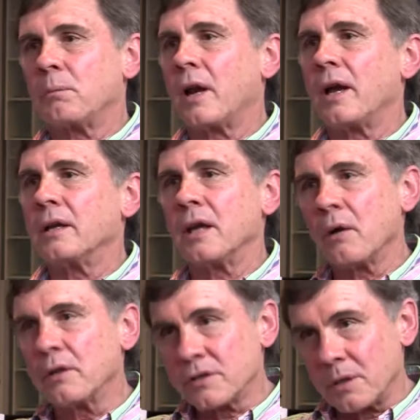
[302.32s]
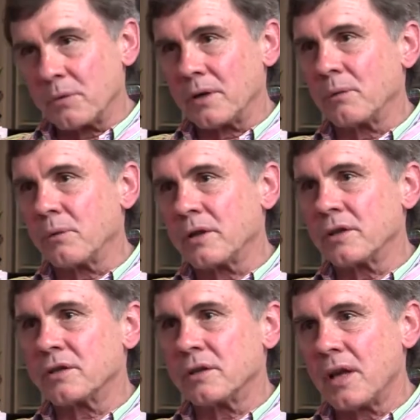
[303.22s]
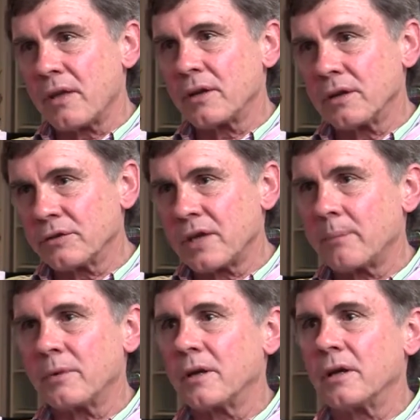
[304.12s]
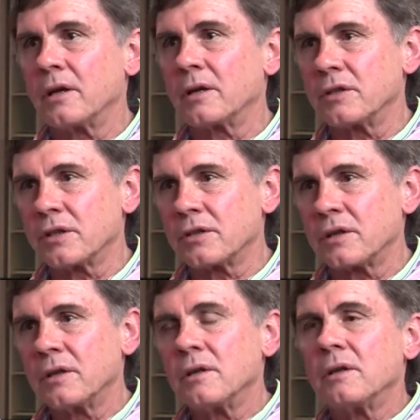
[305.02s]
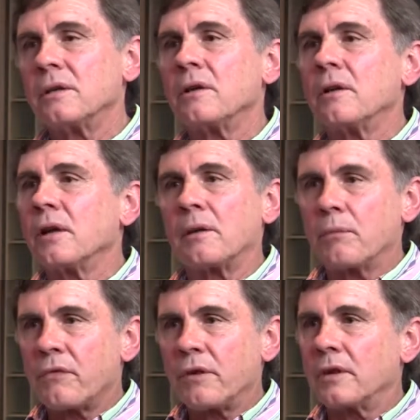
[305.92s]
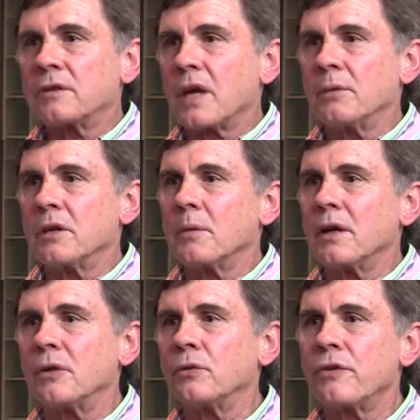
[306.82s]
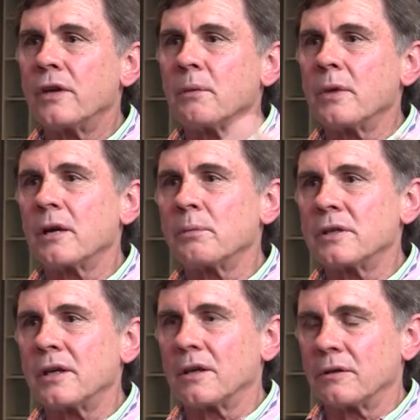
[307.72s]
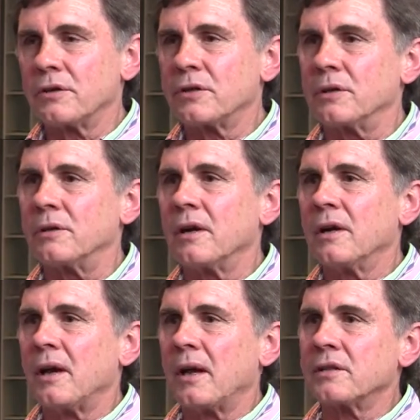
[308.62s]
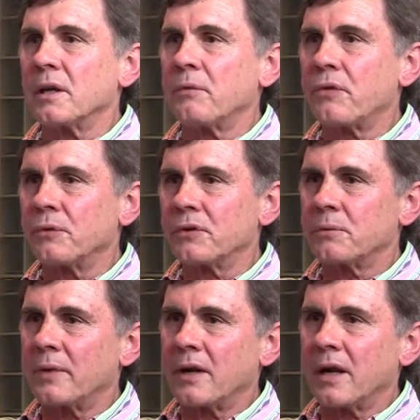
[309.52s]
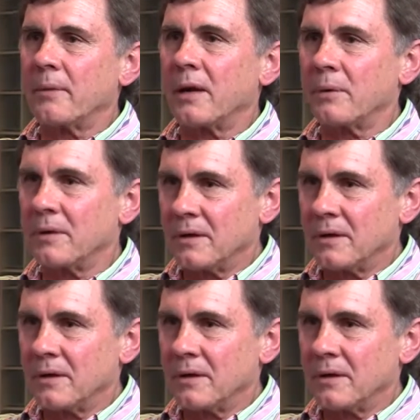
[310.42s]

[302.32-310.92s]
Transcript: on a plane going somewhere where there's nothing else happening and I can just let things come into my head or think about a particular issue and some thoughts may come up.